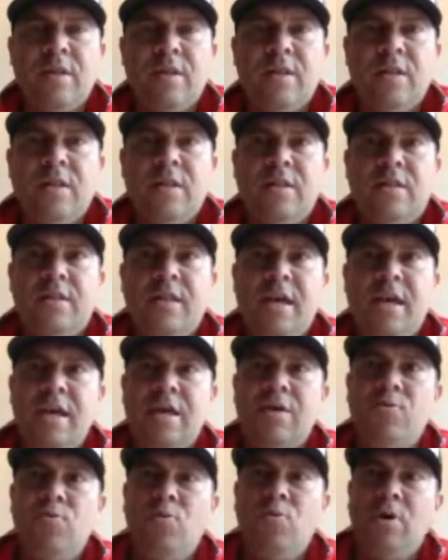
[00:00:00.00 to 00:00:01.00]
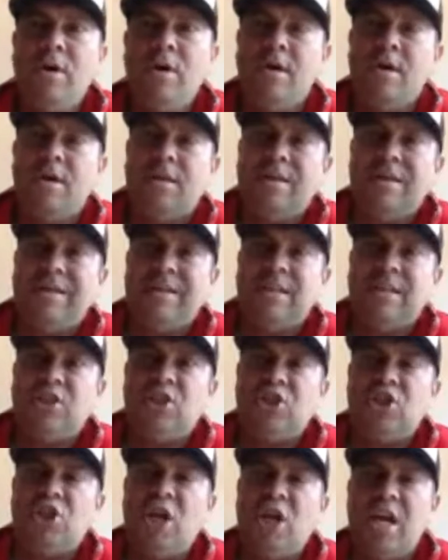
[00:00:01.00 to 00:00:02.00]
they would
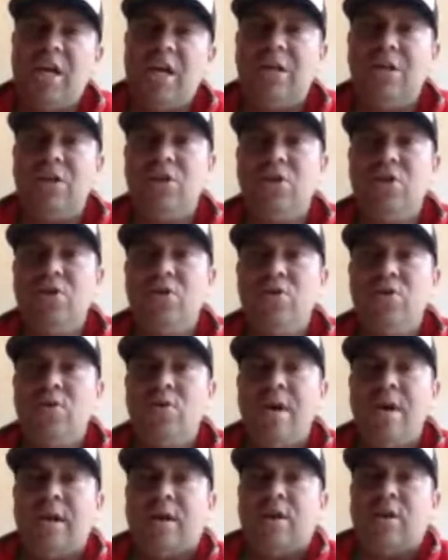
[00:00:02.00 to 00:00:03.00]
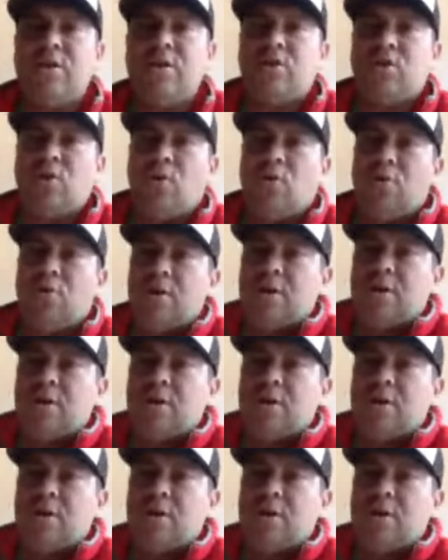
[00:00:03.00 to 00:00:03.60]
chain you and contort your